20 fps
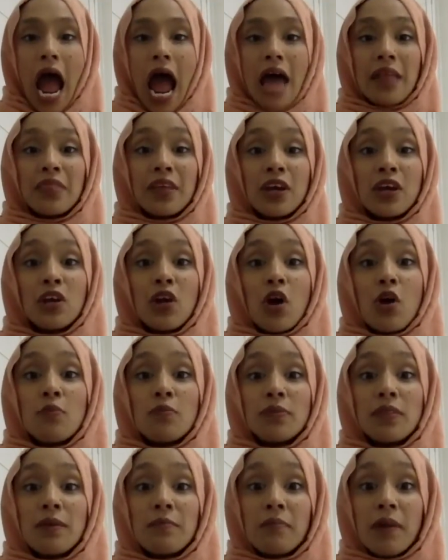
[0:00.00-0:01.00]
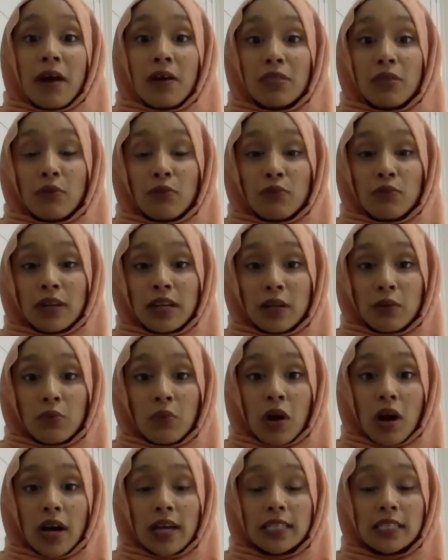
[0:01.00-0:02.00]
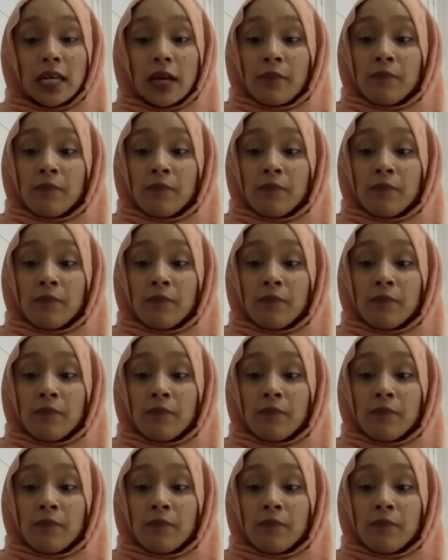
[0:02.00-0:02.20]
and they're going to open their mouth up really wide.